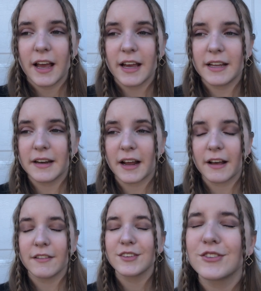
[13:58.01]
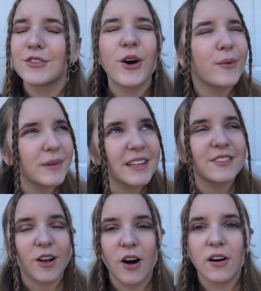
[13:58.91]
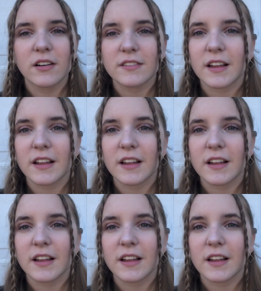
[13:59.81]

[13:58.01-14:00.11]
and I have so many songs